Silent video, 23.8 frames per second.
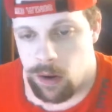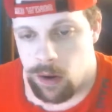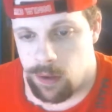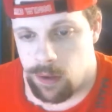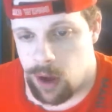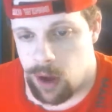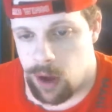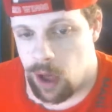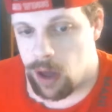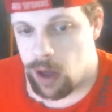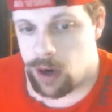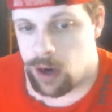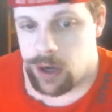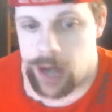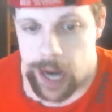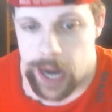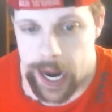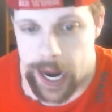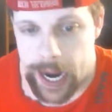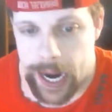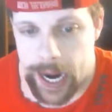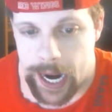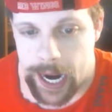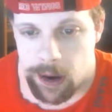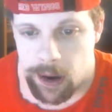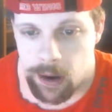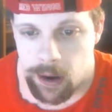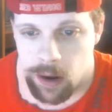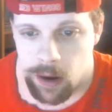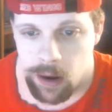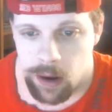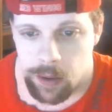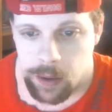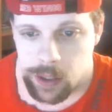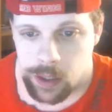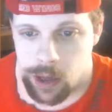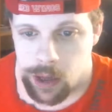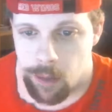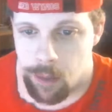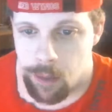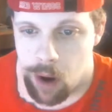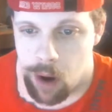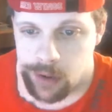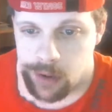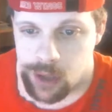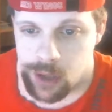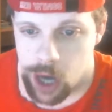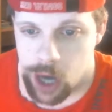the other day because I
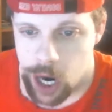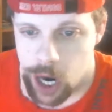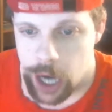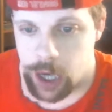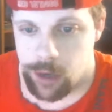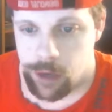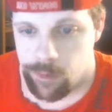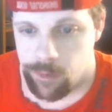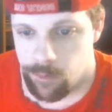bought tires